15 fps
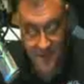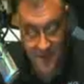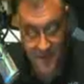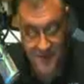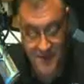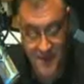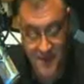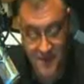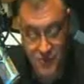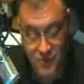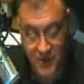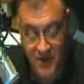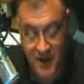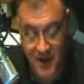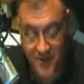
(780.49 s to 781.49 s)
1 Samuel
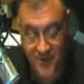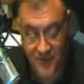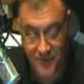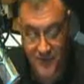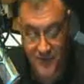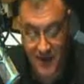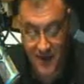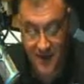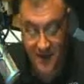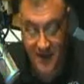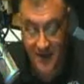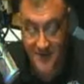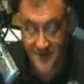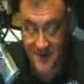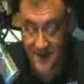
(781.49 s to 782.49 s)
28:13, and the
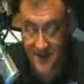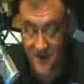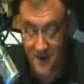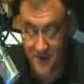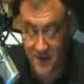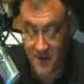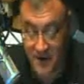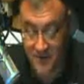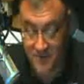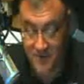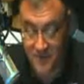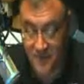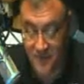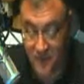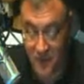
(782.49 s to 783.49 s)
king said unto her, be not
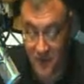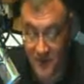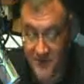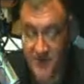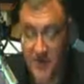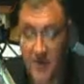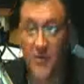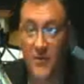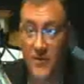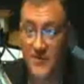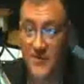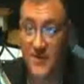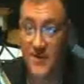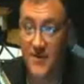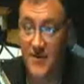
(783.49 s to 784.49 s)
afraid, for what's all? Oh,
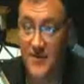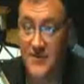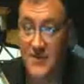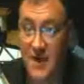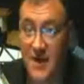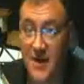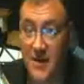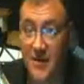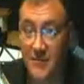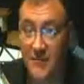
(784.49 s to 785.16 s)
listen to this now.